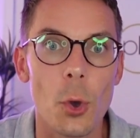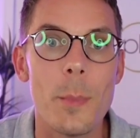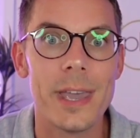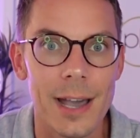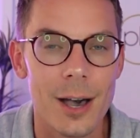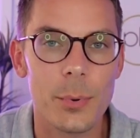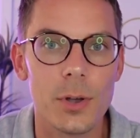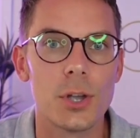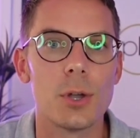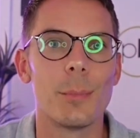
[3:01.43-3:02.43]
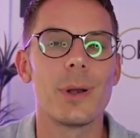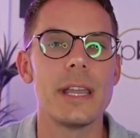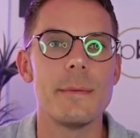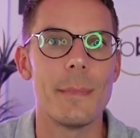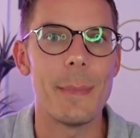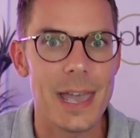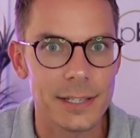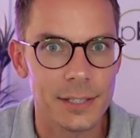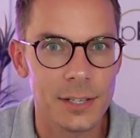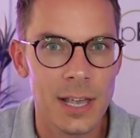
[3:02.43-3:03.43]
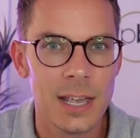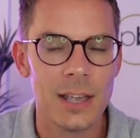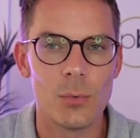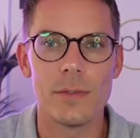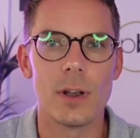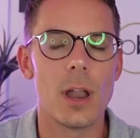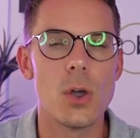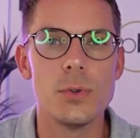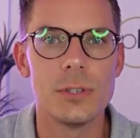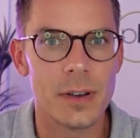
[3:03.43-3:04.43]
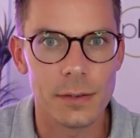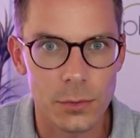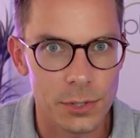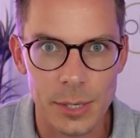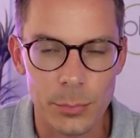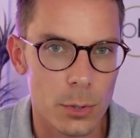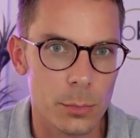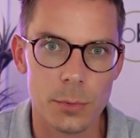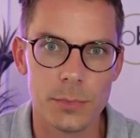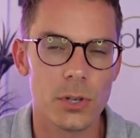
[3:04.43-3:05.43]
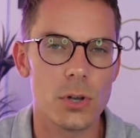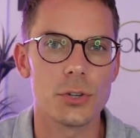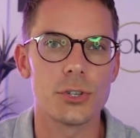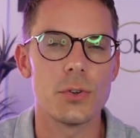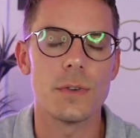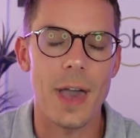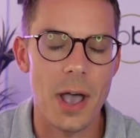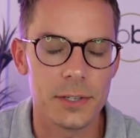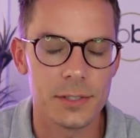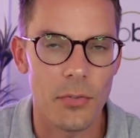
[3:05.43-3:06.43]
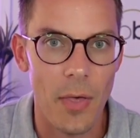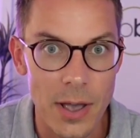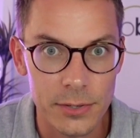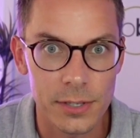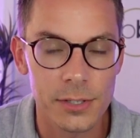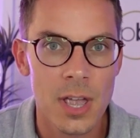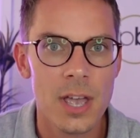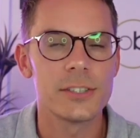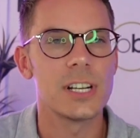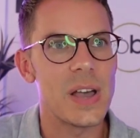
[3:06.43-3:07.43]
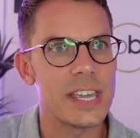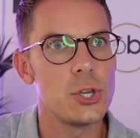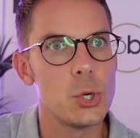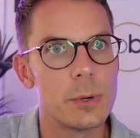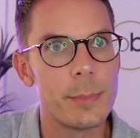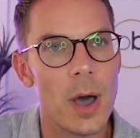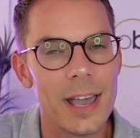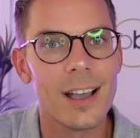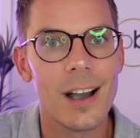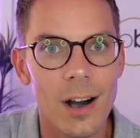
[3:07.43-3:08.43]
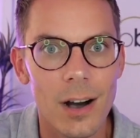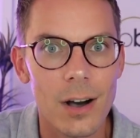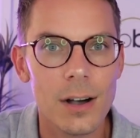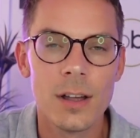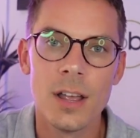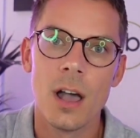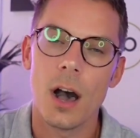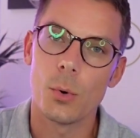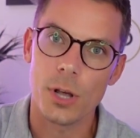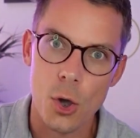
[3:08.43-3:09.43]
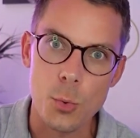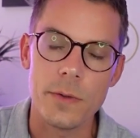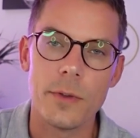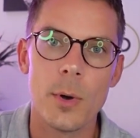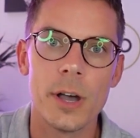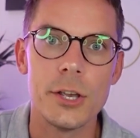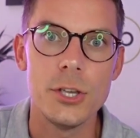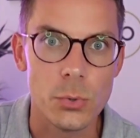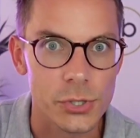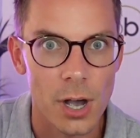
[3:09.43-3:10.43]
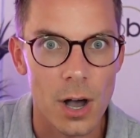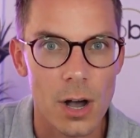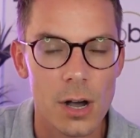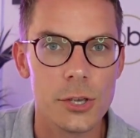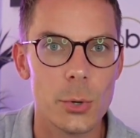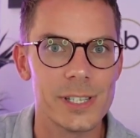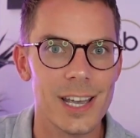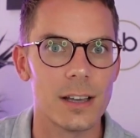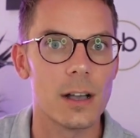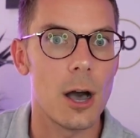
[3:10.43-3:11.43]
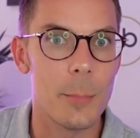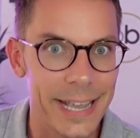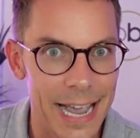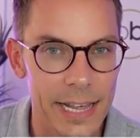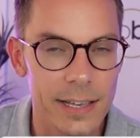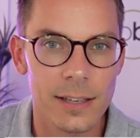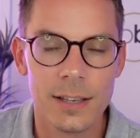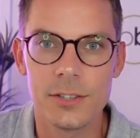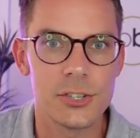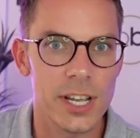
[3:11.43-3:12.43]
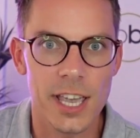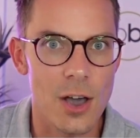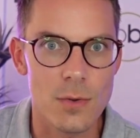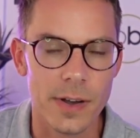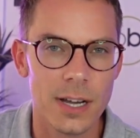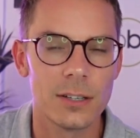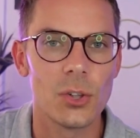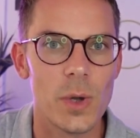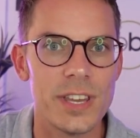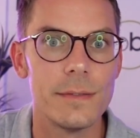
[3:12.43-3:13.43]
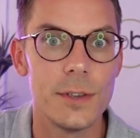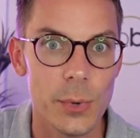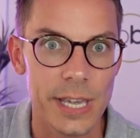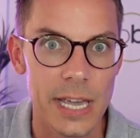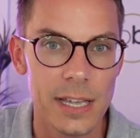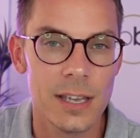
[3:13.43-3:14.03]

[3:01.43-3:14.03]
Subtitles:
pick up a complete mess with loads of unforeseen problems that cost you thousands of thousands. So like you would buy a car, I would hope if you're buying a used car, you would take a car mechanic to check it over when you're viewing it.